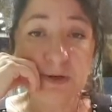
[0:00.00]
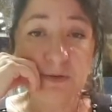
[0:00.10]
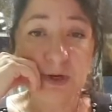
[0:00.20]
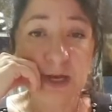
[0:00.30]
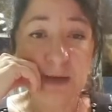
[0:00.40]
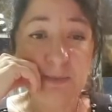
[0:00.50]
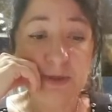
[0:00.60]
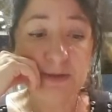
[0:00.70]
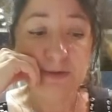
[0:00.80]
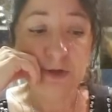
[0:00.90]
Very
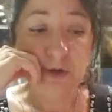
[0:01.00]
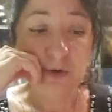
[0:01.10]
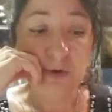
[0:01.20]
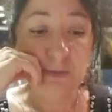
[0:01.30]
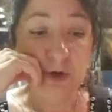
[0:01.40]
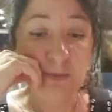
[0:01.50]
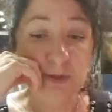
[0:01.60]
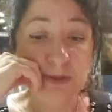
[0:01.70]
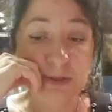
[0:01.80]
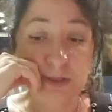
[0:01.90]
happy. So I'm
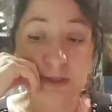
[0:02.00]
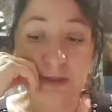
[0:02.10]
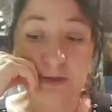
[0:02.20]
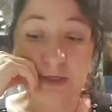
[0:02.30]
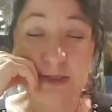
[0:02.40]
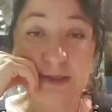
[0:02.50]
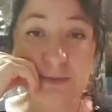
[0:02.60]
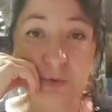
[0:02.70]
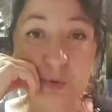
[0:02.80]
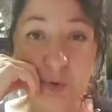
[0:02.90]
hoping to
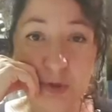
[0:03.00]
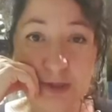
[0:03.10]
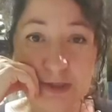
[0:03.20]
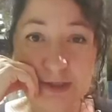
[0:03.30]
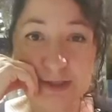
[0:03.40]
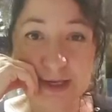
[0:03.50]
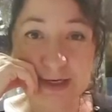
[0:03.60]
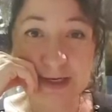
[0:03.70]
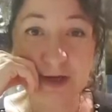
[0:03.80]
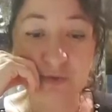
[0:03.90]
get some
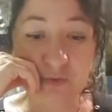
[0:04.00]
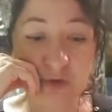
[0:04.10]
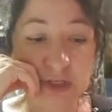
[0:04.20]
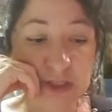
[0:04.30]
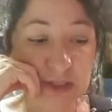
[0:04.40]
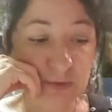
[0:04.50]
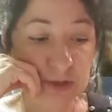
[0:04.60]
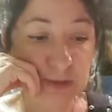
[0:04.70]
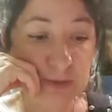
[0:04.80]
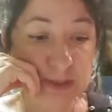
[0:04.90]
orders and get
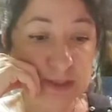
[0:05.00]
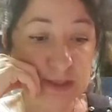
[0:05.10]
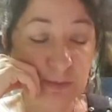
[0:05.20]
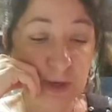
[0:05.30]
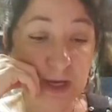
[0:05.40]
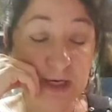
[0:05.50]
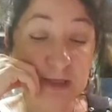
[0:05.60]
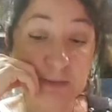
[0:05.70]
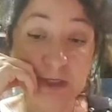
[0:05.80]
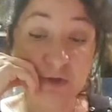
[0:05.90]
really busy.
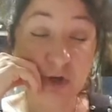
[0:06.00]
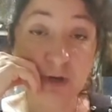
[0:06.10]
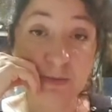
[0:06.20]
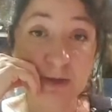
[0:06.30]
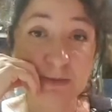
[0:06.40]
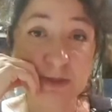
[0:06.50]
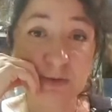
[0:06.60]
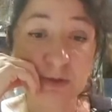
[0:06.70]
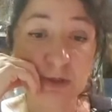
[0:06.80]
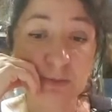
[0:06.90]
But in the meantime,
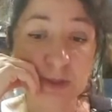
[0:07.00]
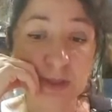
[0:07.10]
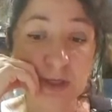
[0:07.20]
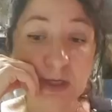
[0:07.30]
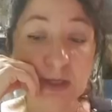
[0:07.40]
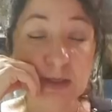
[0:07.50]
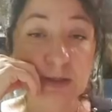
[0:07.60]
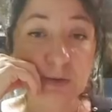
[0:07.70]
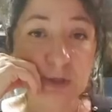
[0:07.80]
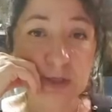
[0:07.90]
I'm still going to be
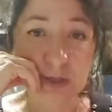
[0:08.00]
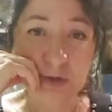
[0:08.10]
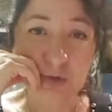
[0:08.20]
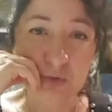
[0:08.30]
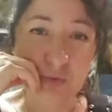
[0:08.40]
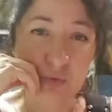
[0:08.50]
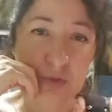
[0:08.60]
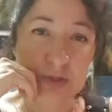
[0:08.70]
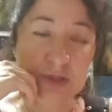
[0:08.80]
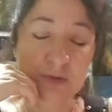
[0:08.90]
looking
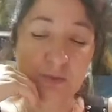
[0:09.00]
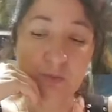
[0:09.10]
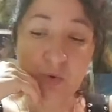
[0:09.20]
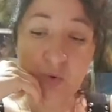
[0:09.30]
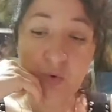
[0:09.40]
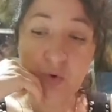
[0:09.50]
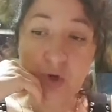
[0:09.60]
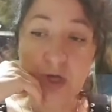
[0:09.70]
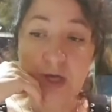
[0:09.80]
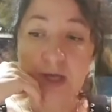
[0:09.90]
to order some
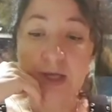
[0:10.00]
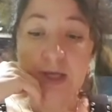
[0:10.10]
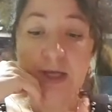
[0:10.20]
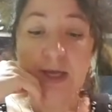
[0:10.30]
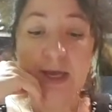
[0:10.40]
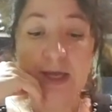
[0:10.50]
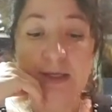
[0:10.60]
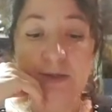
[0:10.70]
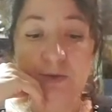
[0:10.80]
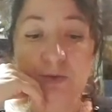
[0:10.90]
more,
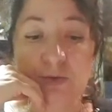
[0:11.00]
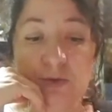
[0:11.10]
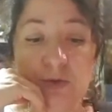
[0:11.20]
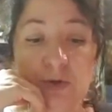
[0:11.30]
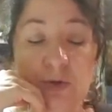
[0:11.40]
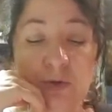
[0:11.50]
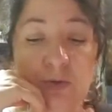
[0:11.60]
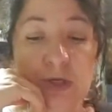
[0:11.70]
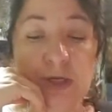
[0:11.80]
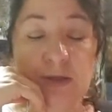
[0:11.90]
and
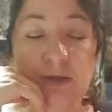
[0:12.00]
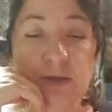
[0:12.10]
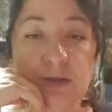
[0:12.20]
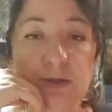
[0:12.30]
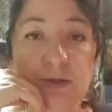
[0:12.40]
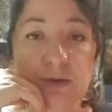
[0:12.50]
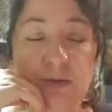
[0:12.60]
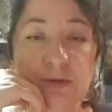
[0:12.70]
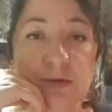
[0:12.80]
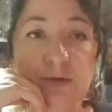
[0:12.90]
also looking
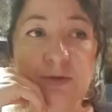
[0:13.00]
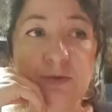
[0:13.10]
to